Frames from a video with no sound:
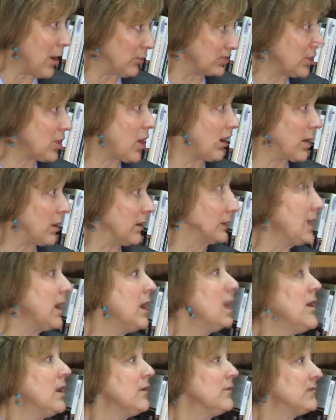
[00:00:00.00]
card.
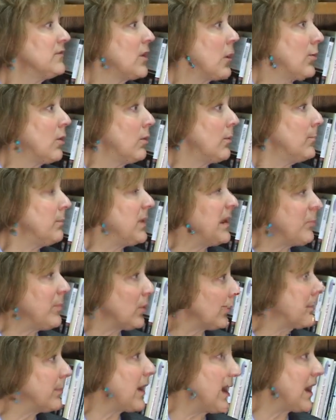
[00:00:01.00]
So people
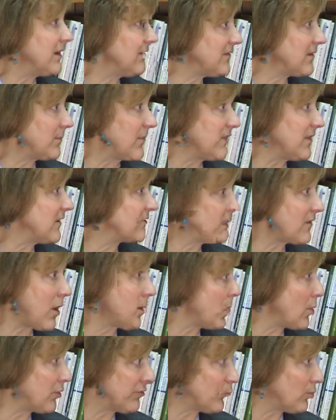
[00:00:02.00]
are buying something that's
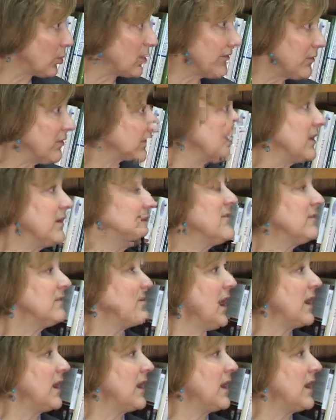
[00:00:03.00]
almost worthless,